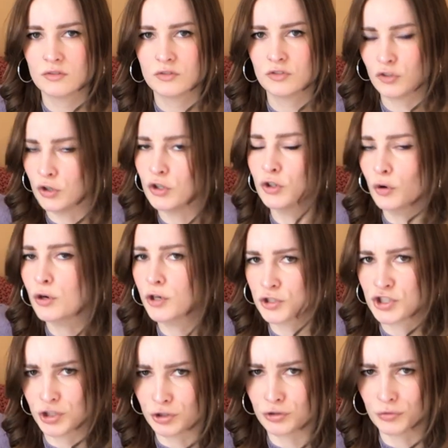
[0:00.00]
to your
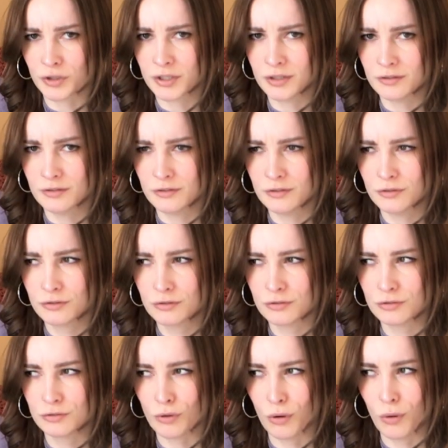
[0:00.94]
children.
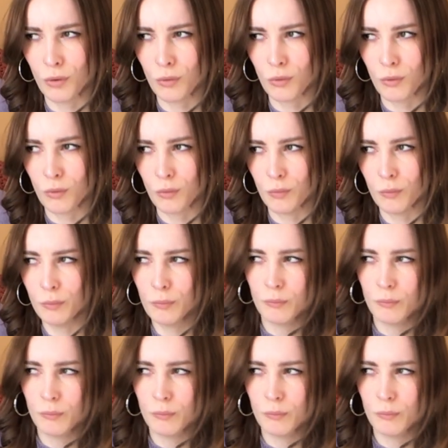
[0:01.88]
So